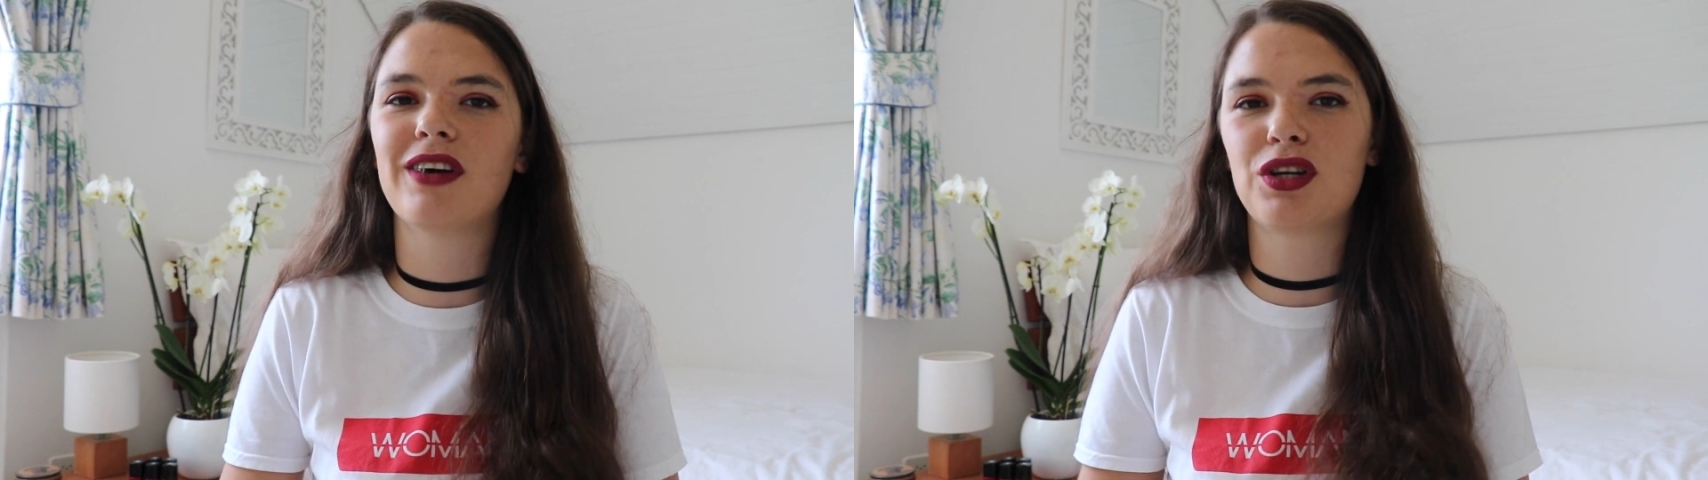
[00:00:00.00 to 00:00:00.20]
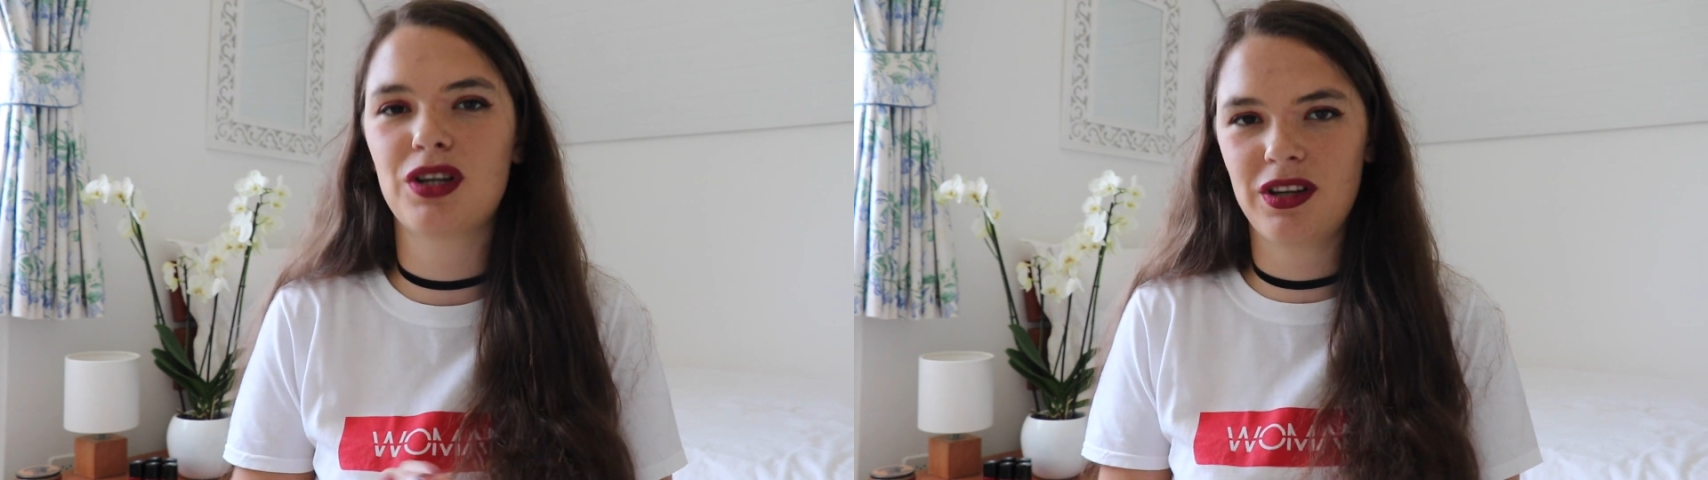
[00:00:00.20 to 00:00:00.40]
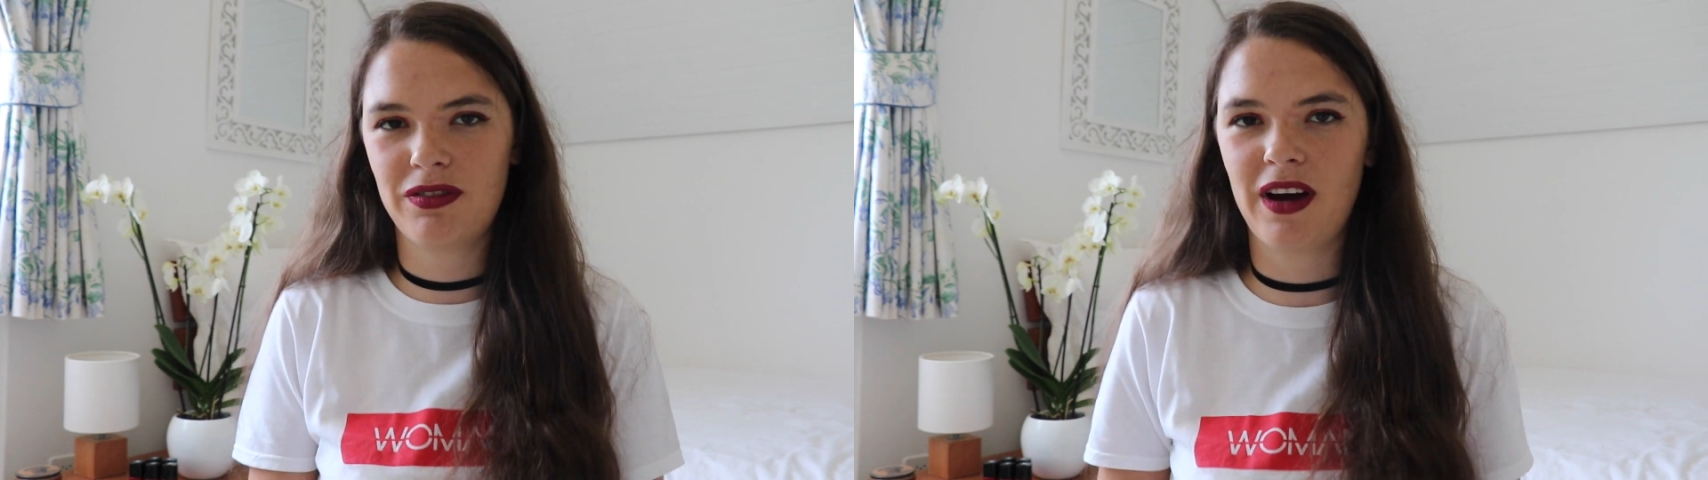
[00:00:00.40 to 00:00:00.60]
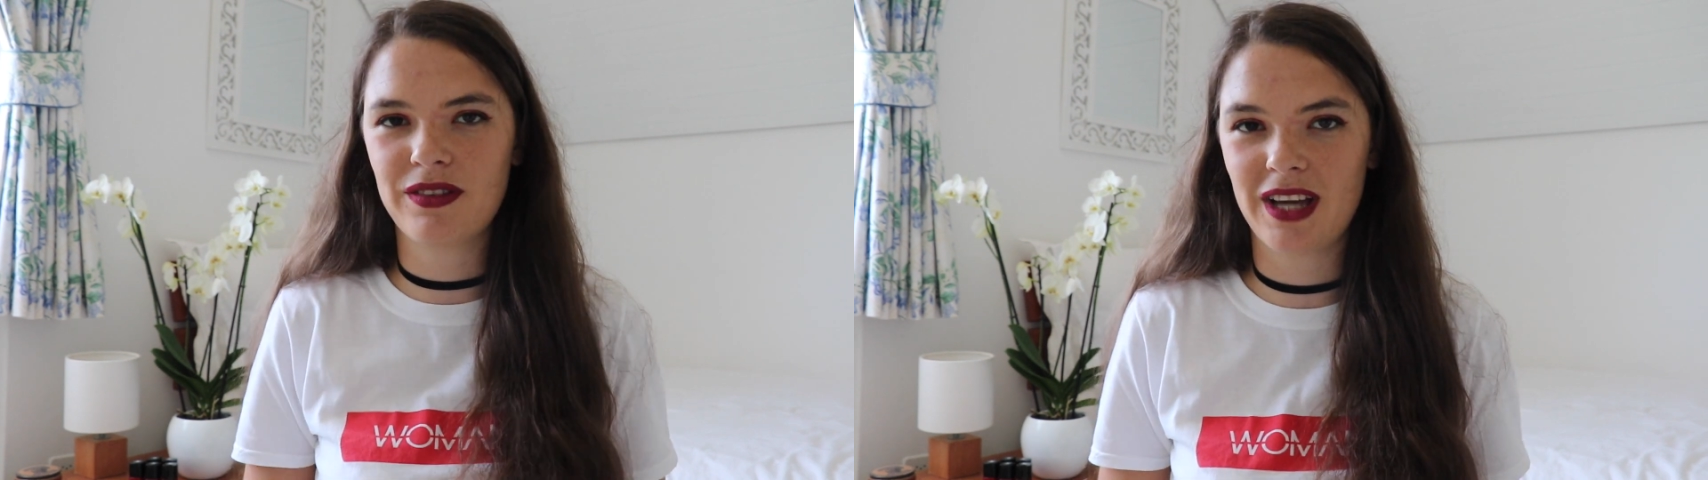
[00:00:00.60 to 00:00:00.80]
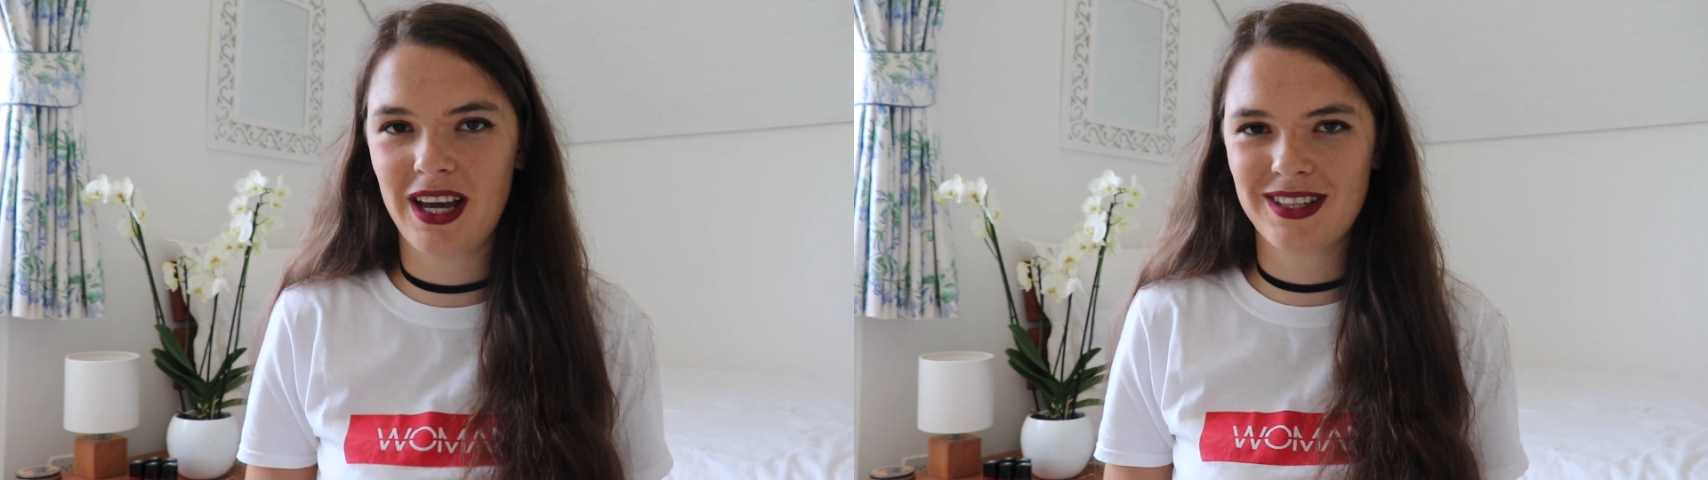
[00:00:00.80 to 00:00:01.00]
a good
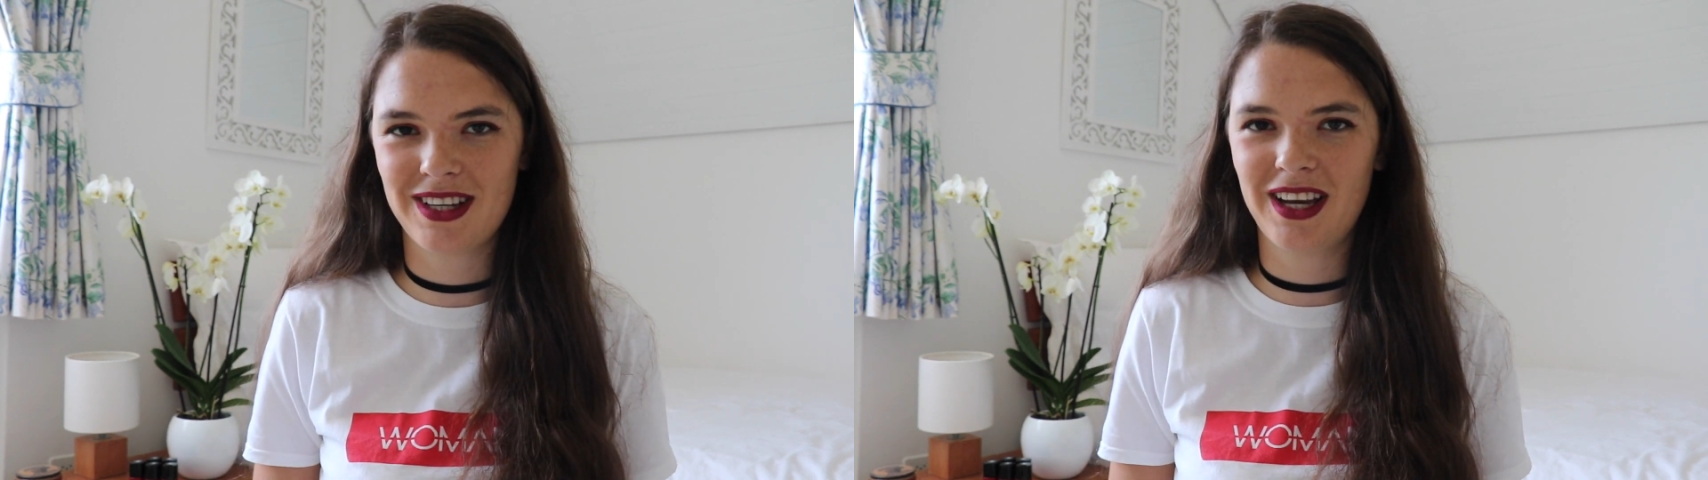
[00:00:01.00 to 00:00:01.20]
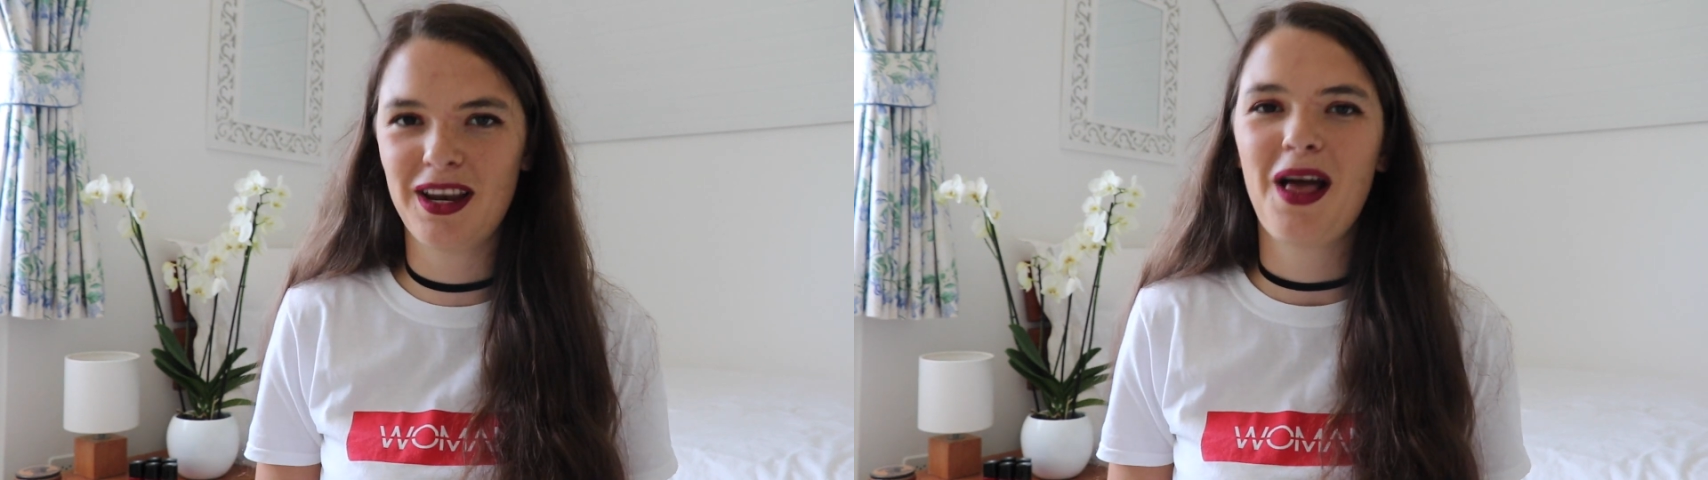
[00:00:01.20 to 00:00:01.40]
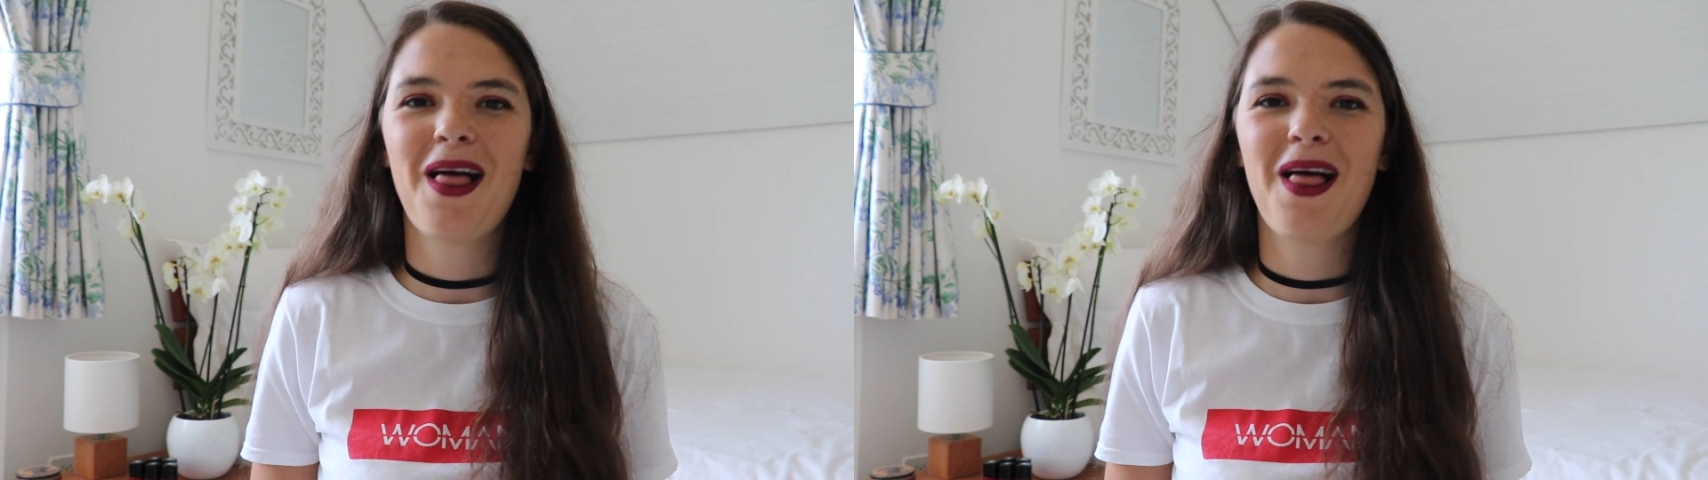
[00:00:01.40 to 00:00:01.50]
foundation,